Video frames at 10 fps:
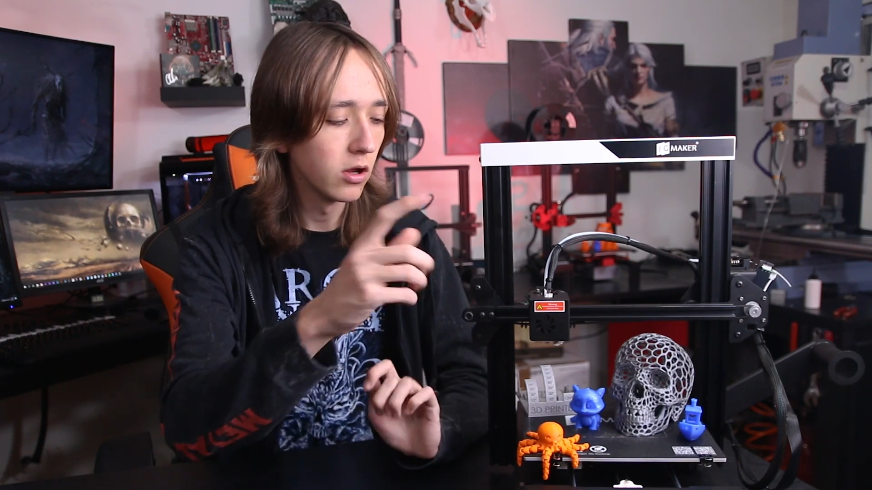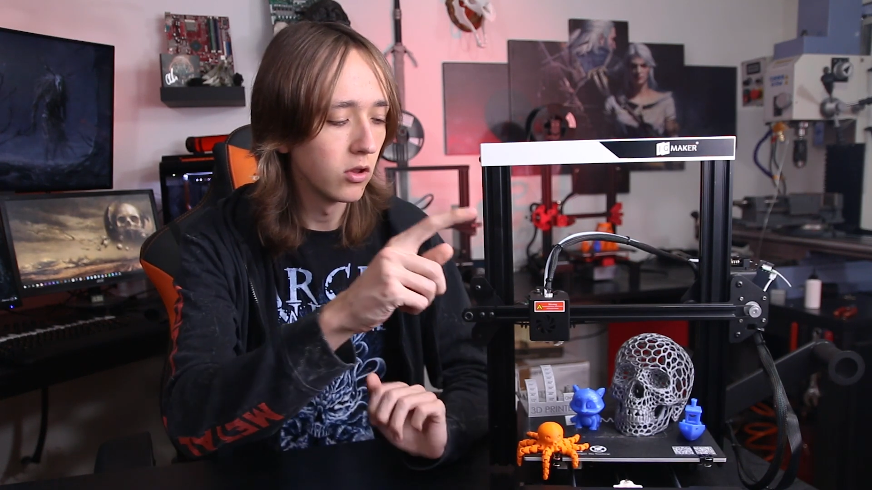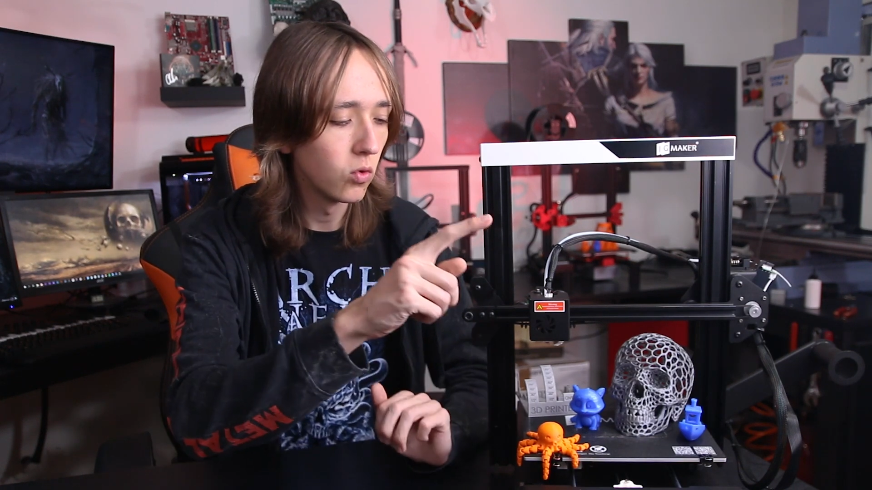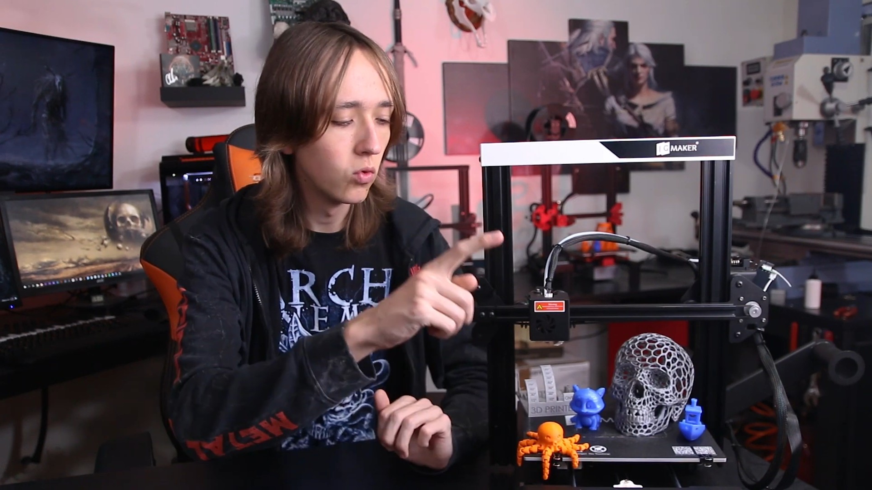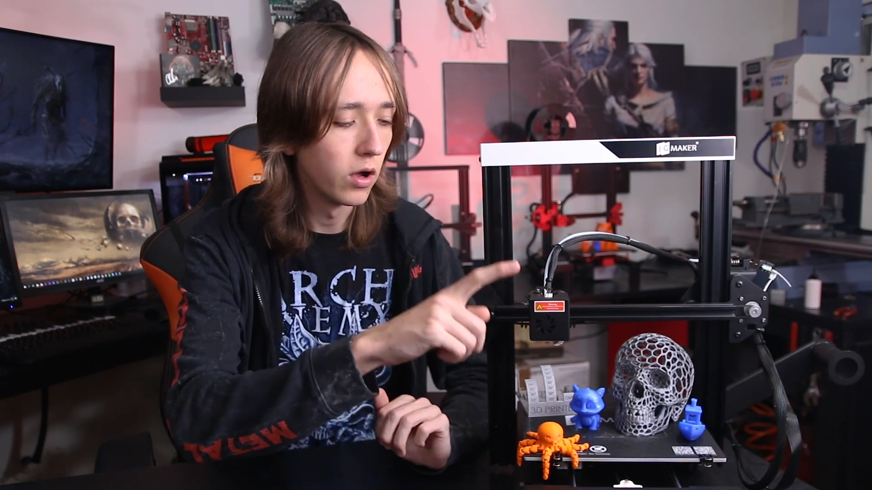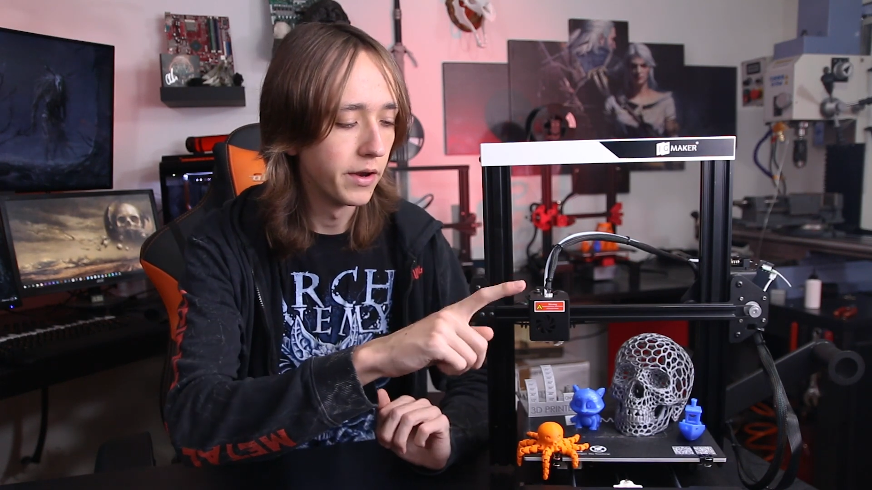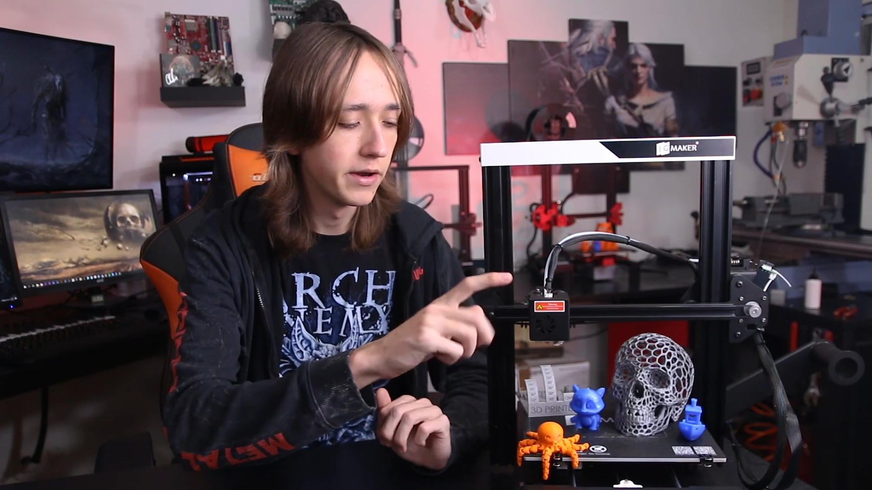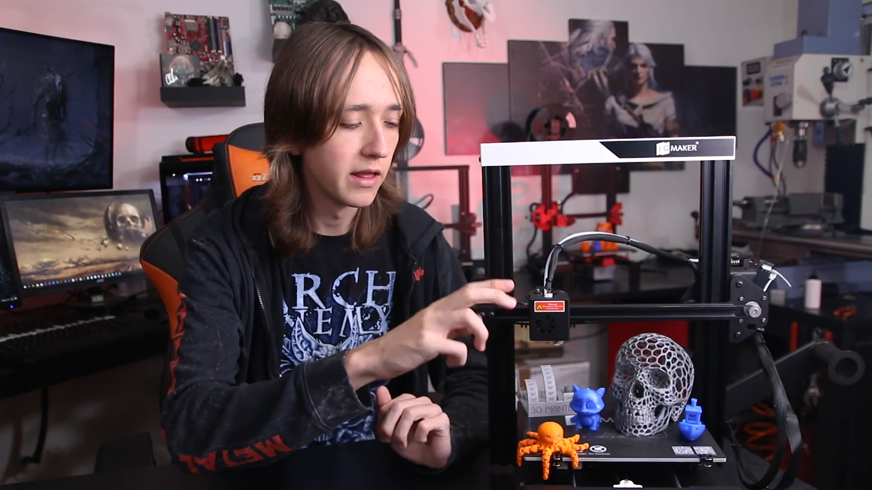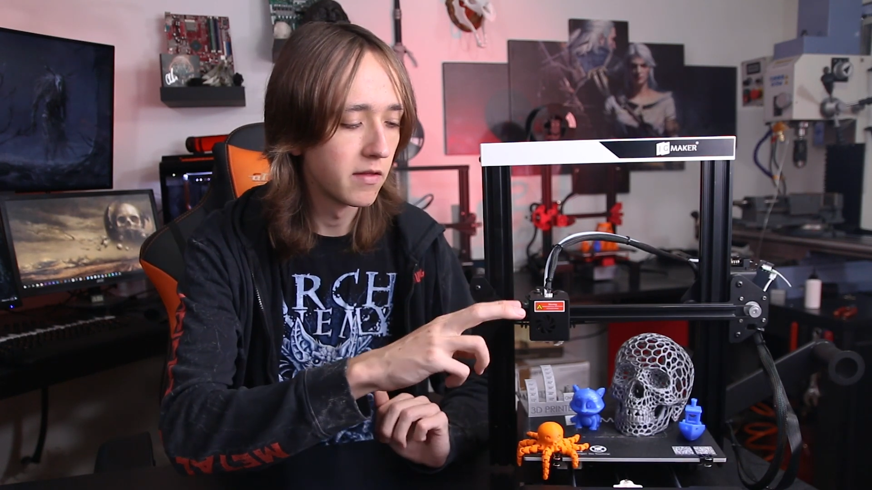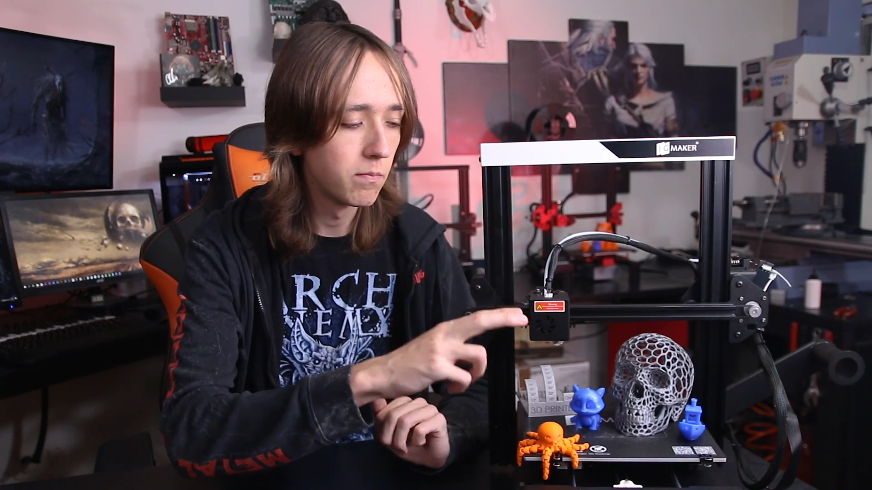gonna do
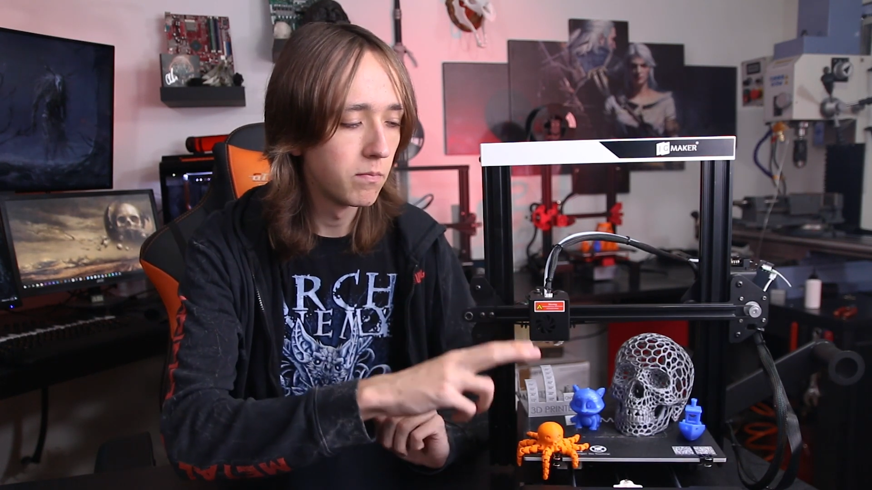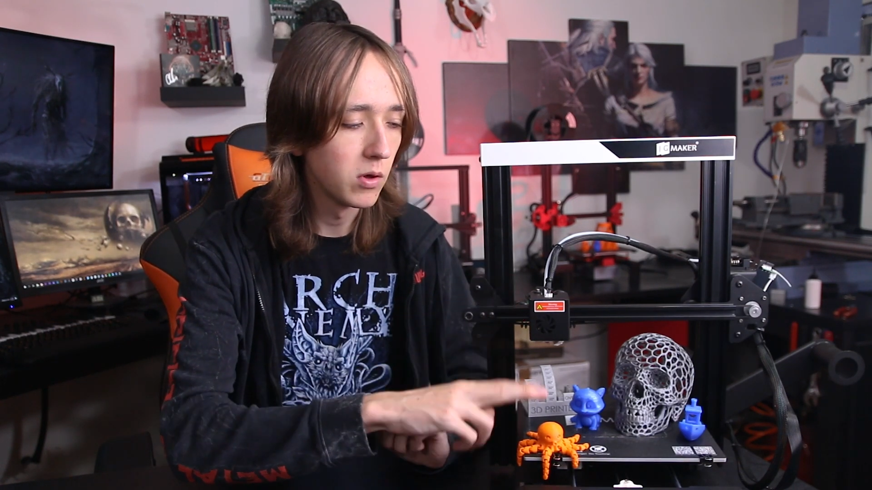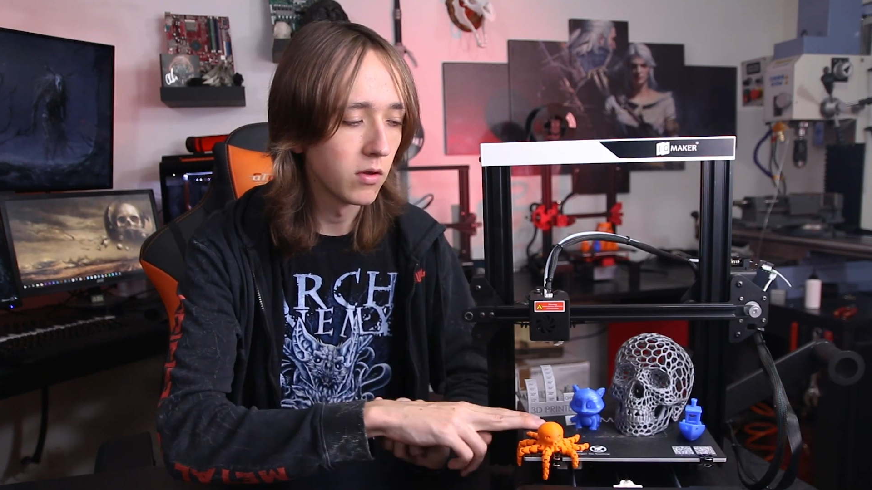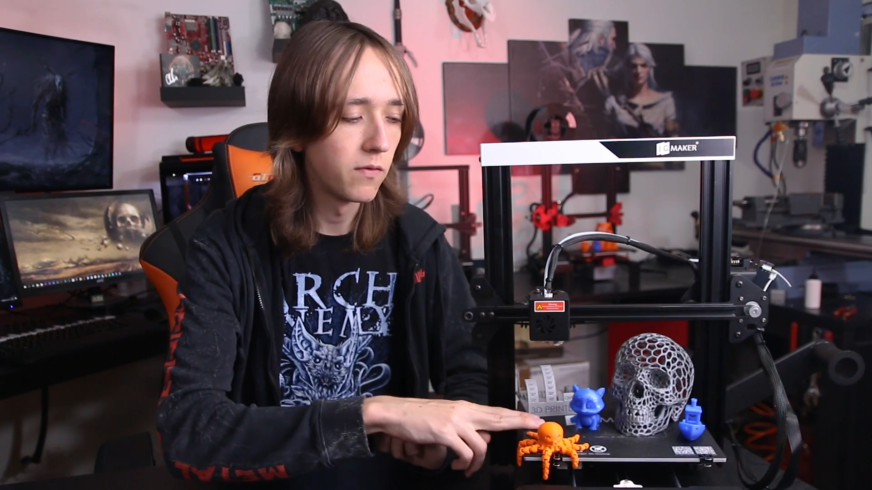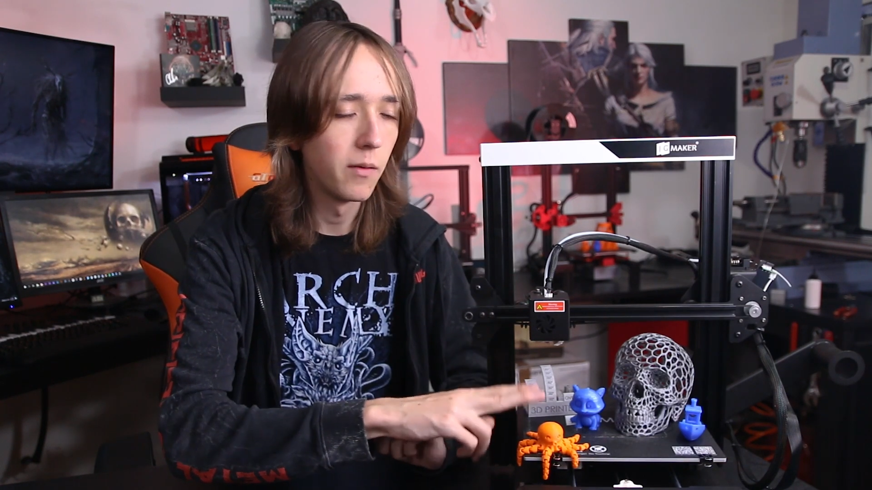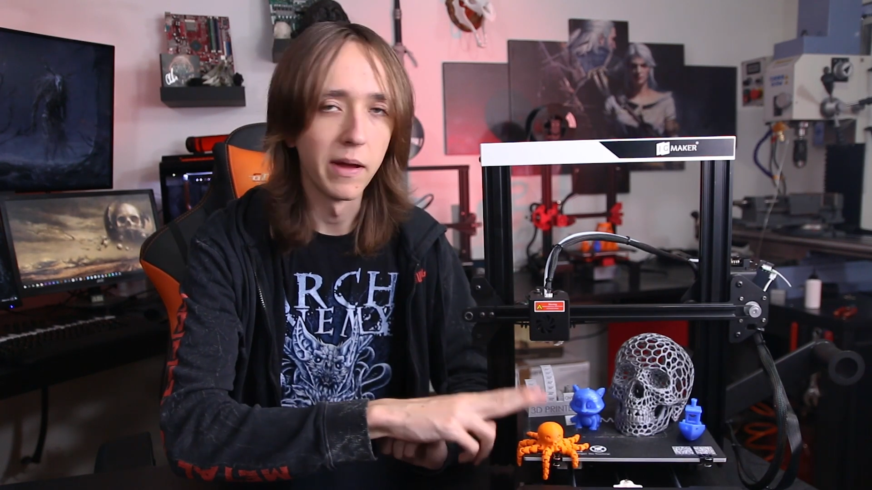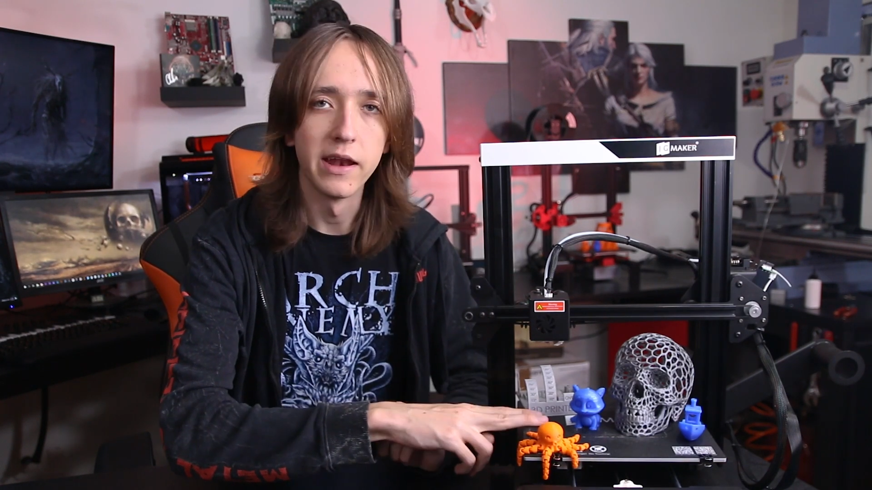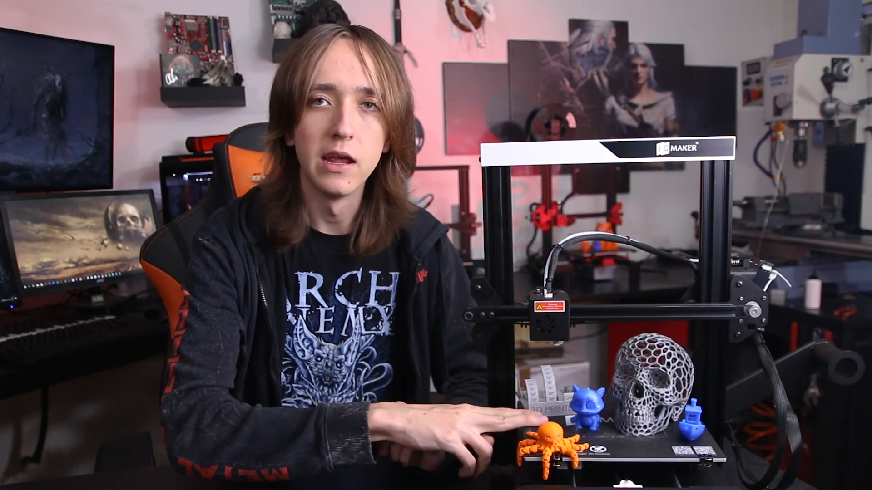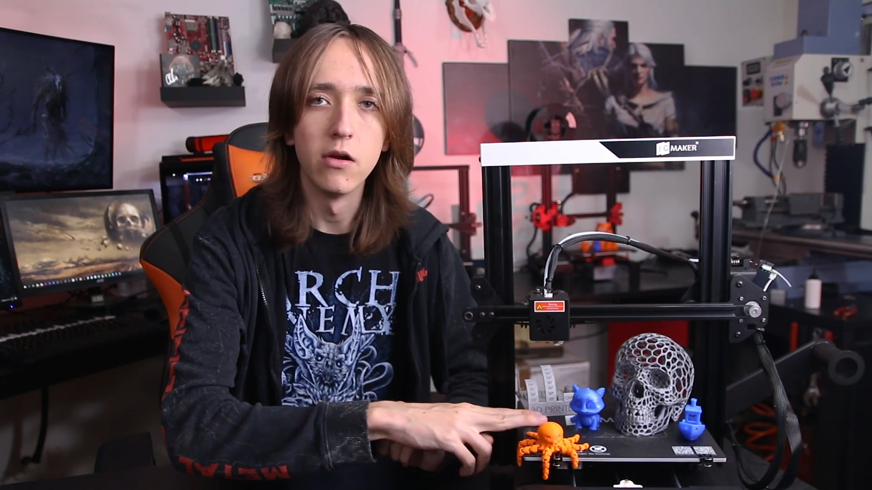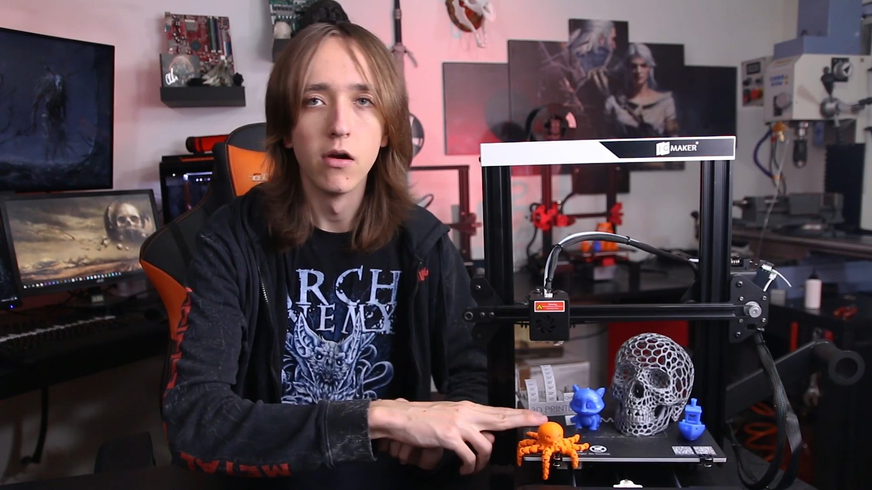on this beautiful
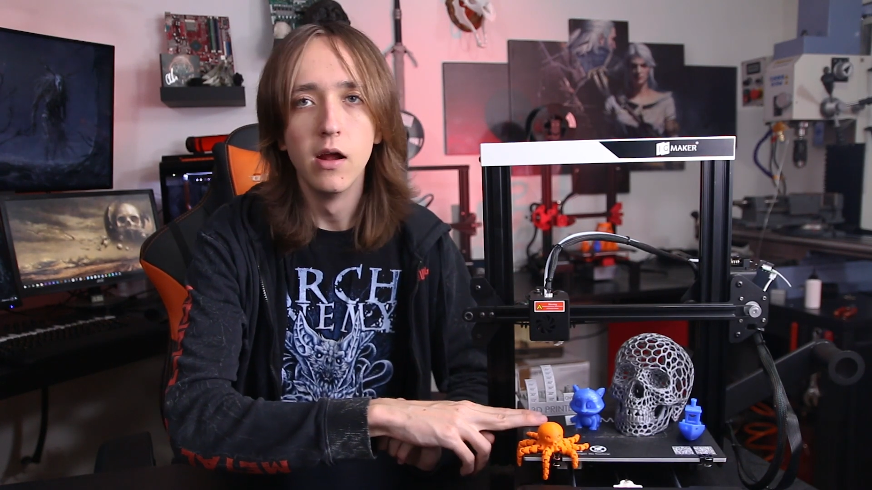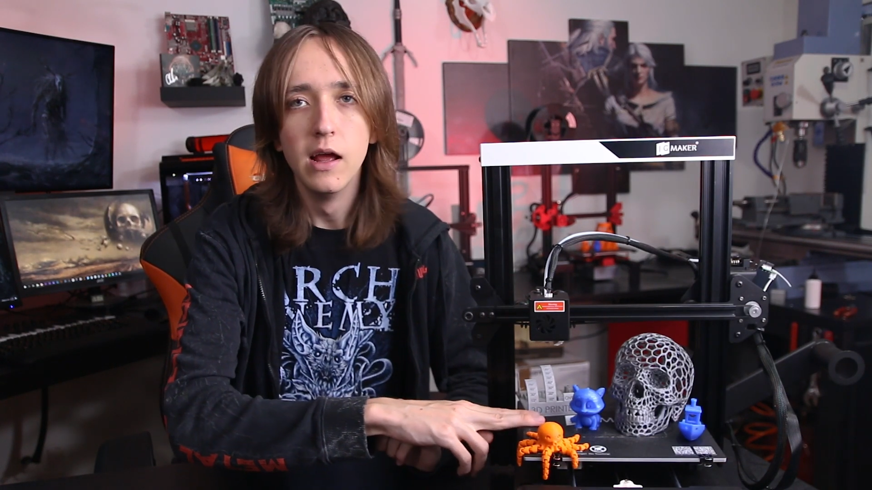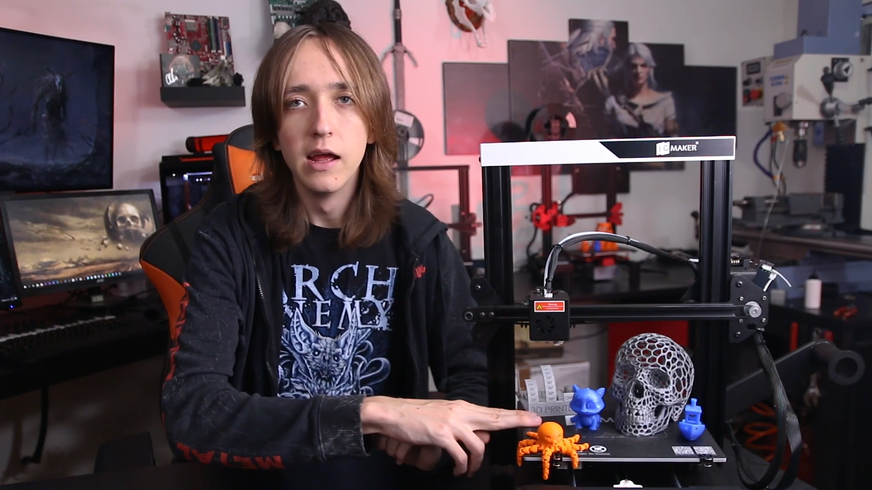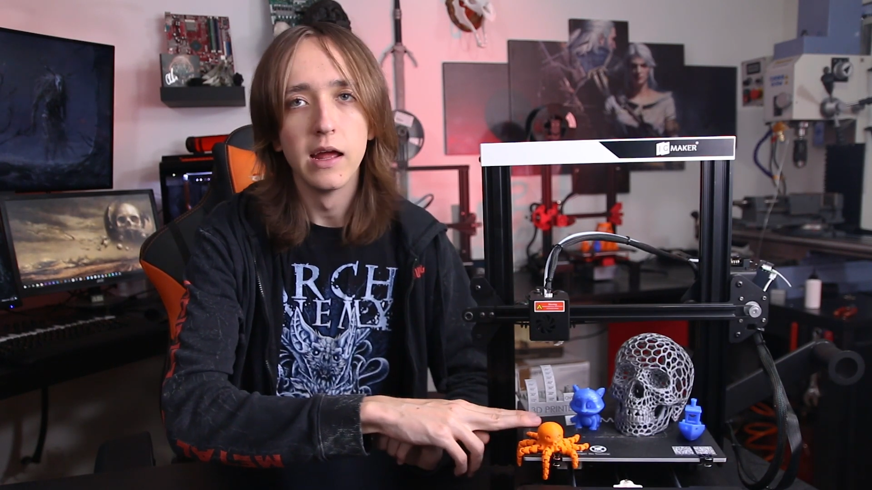bed here.